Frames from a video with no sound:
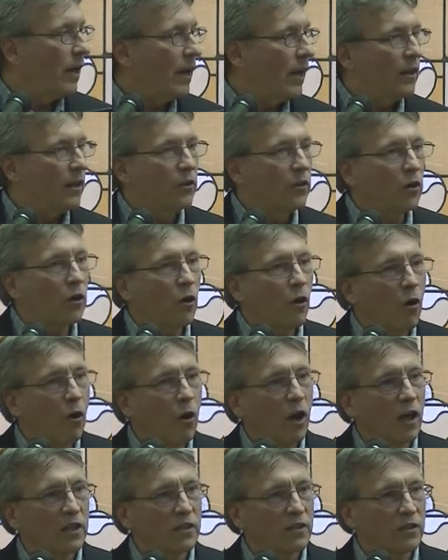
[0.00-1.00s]
And the
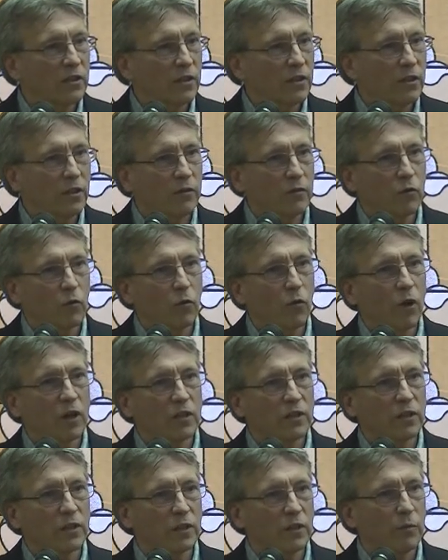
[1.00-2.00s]
cost of
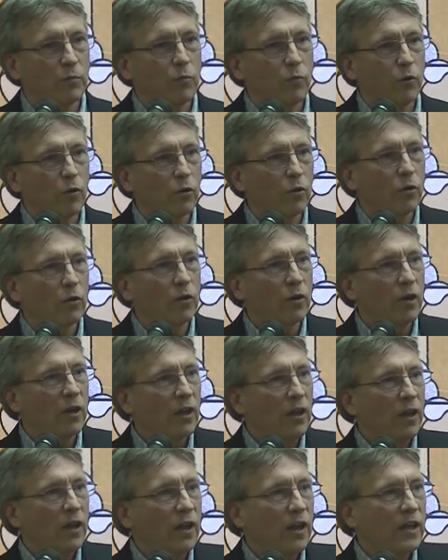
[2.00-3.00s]
crossing the border
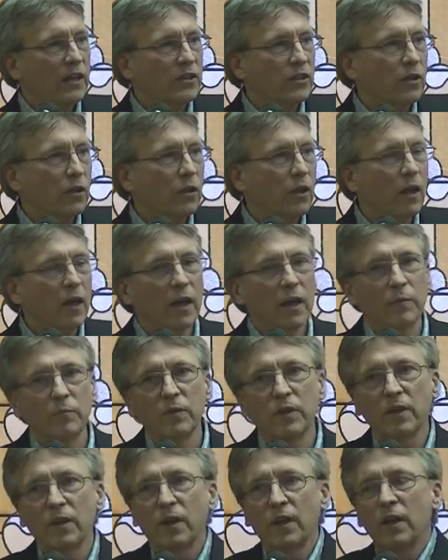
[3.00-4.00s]
has
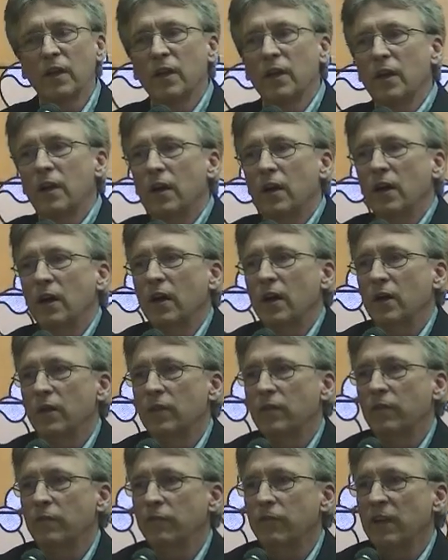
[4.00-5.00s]
climbed.
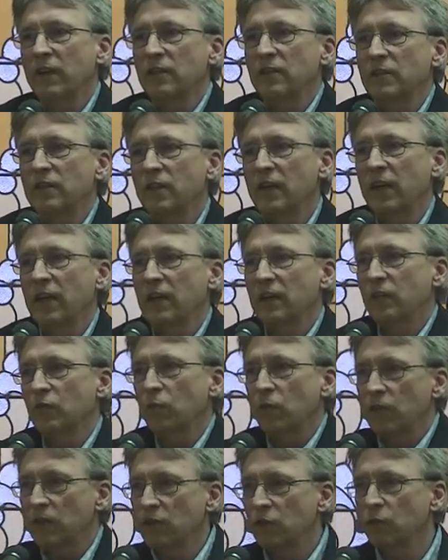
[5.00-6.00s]
The fence has,
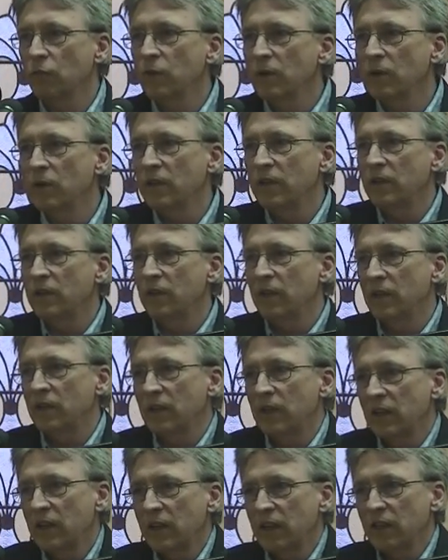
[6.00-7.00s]
what it's really
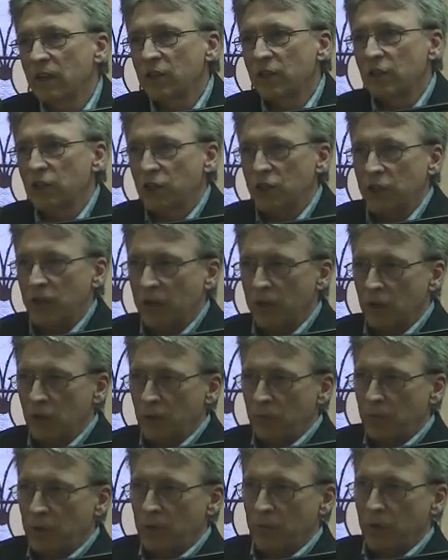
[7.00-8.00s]
done is channel
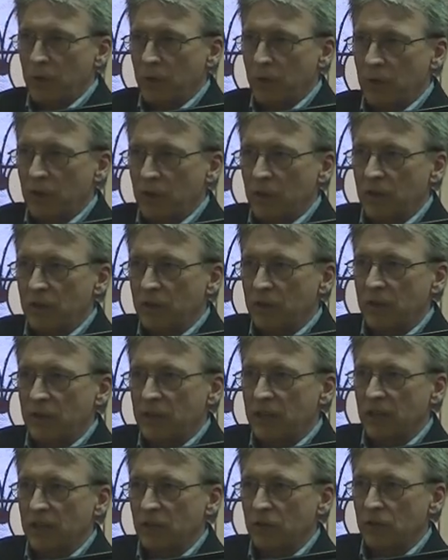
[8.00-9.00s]
people into
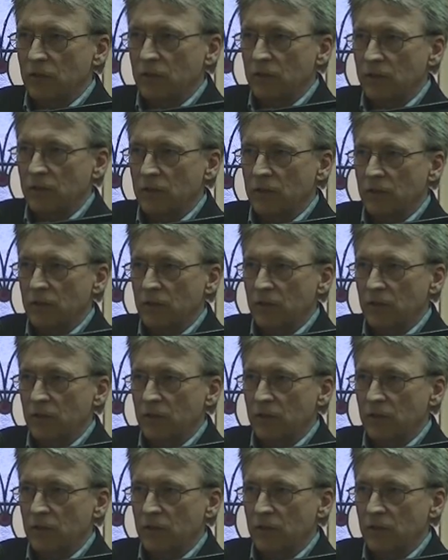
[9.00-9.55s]
deserts.